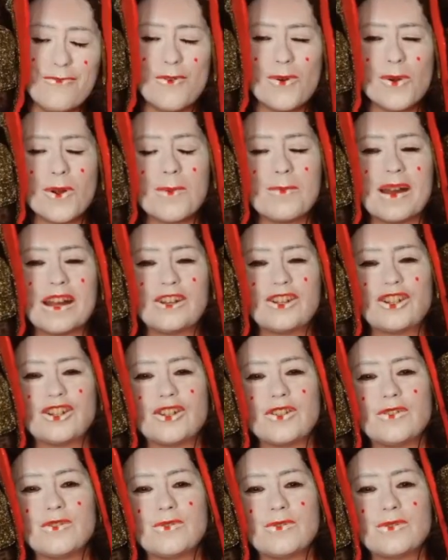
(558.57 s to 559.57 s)
for my
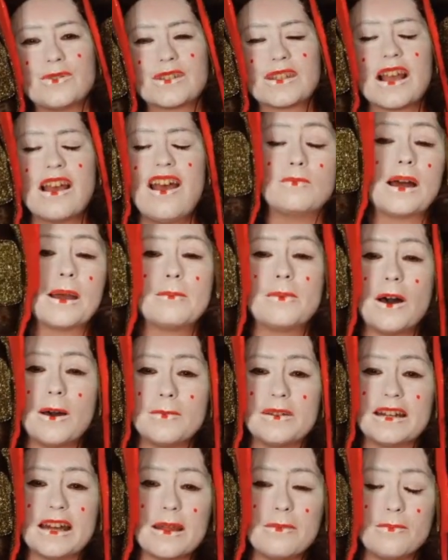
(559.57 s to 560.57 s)
shoes, my mom
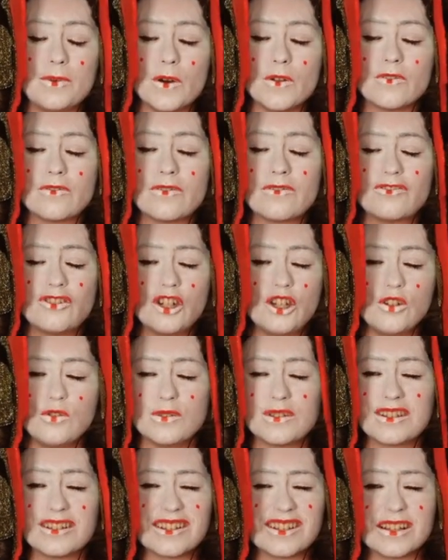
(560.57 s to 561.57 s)
and I both
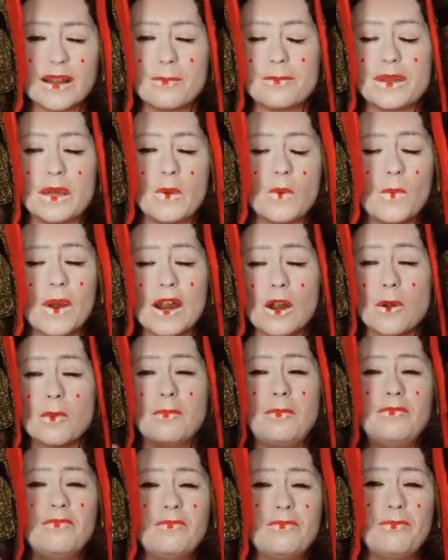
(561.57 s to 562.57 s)
choose to simply
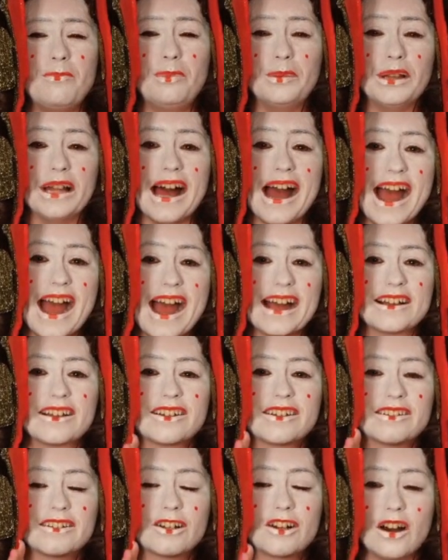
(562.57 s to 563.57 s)
wear black
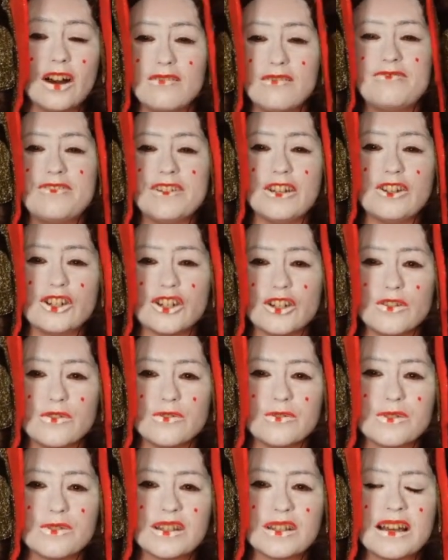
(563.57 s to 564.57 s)
comfy
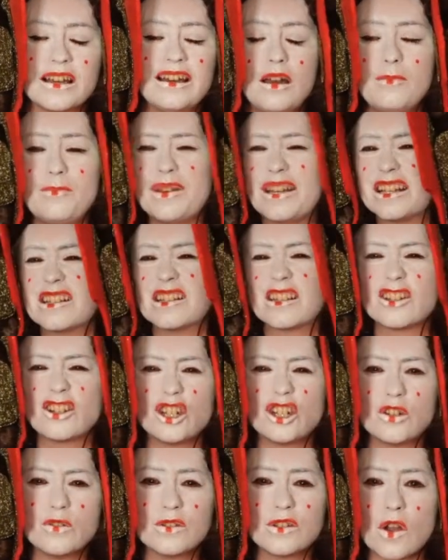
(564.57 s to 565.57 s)
shoes, because the
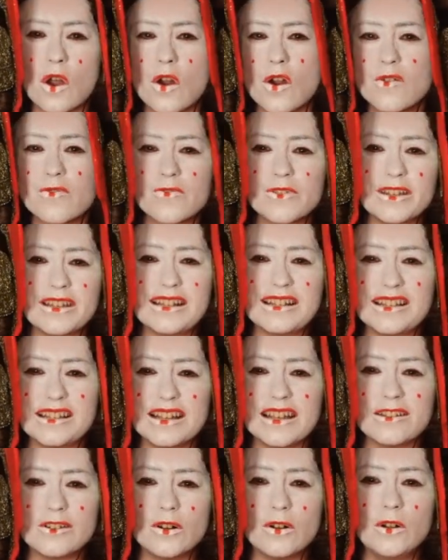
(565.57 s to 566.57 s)
shoes aren't really
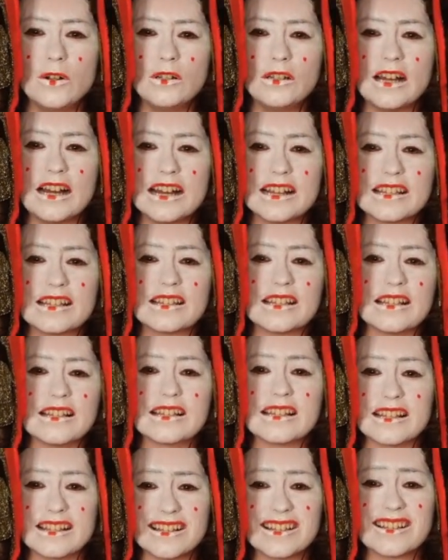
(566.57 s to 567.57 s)
seen a whole lot
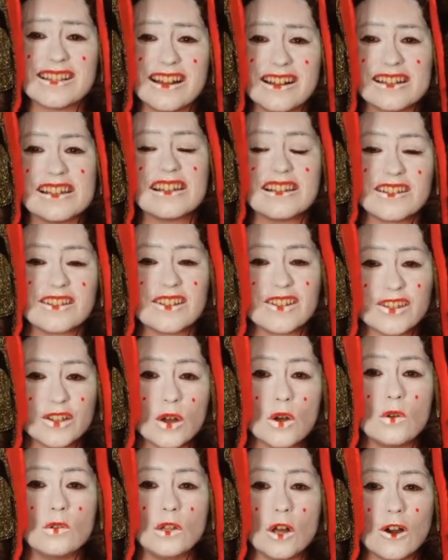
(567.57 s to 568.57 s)
since this snuggie is
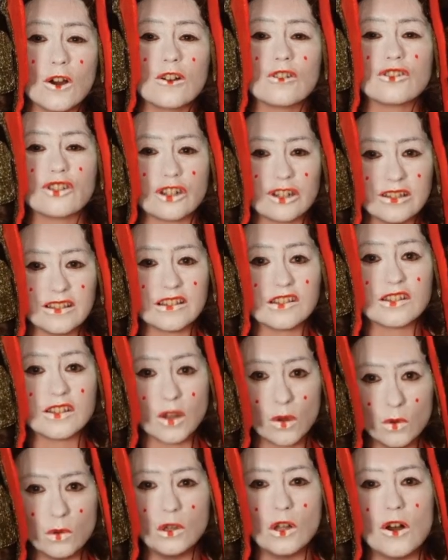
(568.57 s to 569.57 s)
so large and
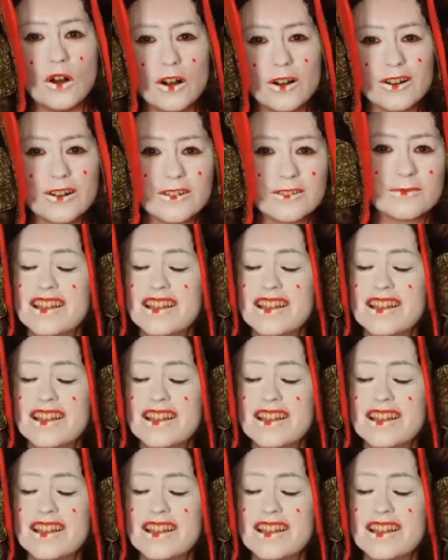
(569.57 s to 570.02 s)
so long.